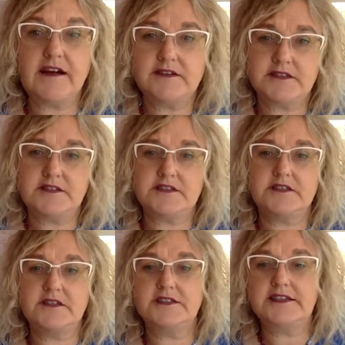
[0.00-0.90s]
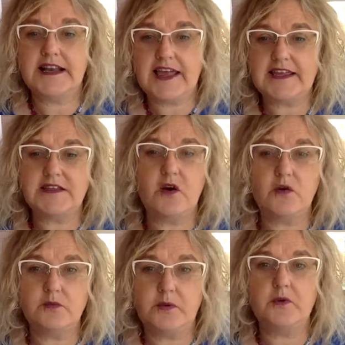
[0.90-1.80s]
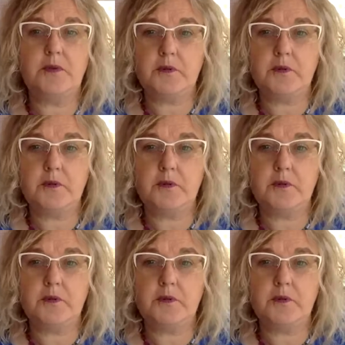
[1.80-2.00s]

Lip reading: artist to delay the whole book